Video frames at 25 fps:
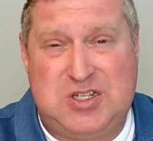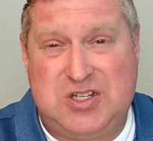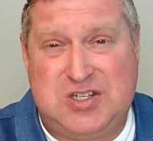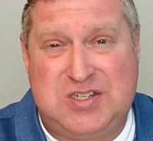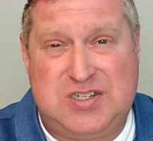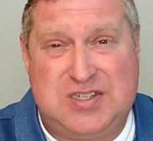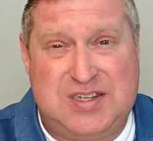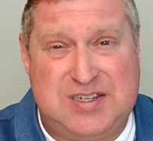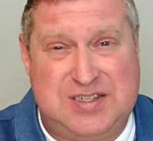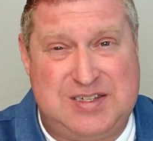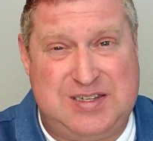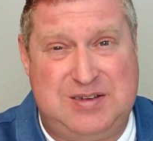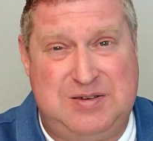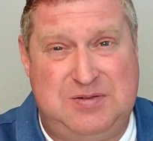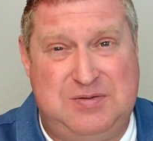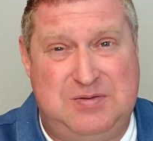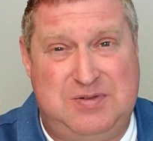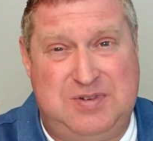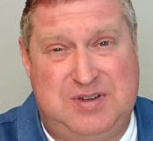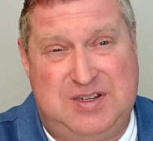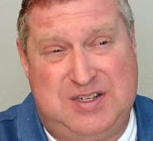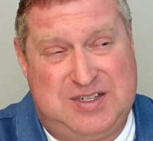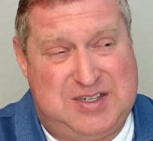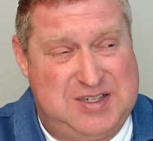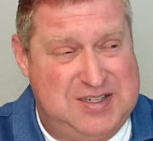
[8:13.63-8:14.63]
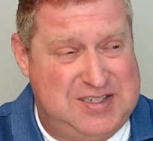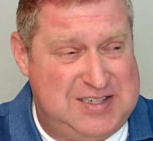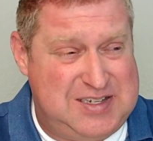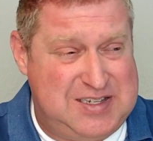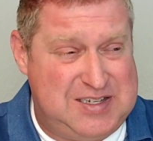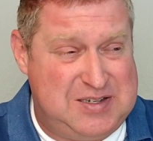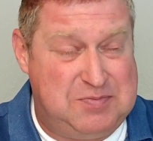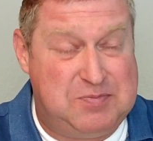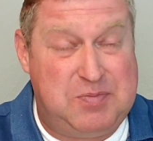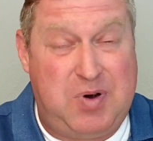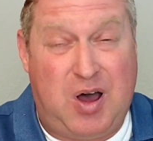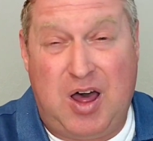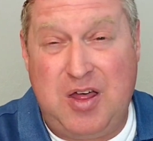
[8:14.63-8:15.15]
just
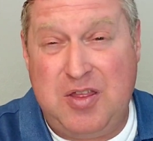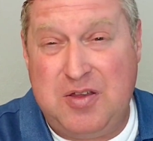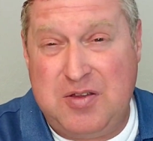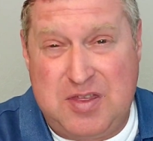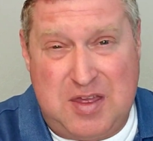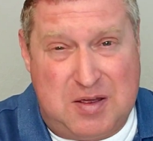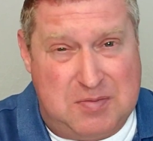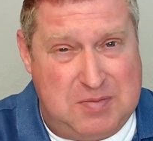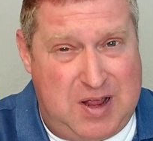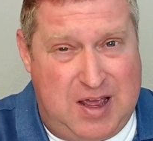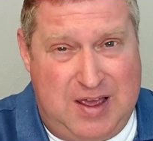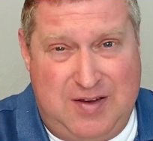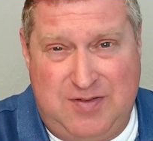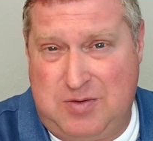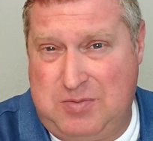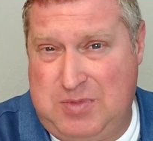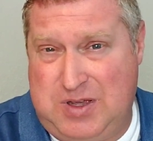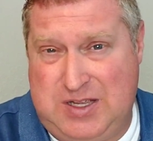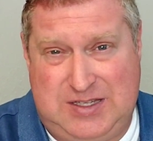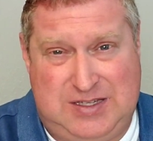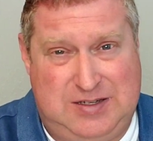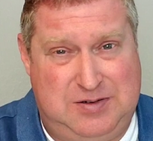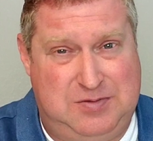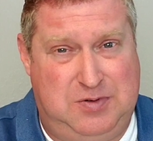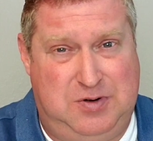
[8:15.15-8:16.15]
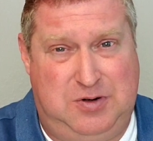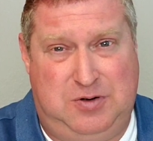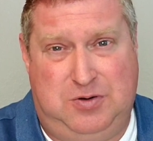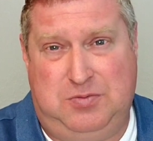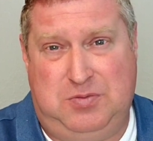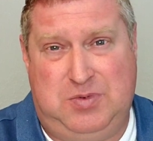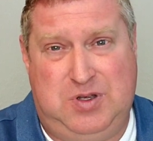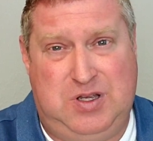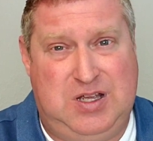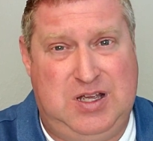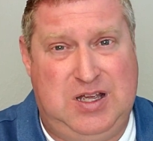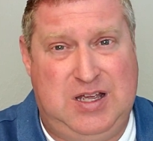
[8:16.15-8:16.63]
doesn't bother them to have a messy room?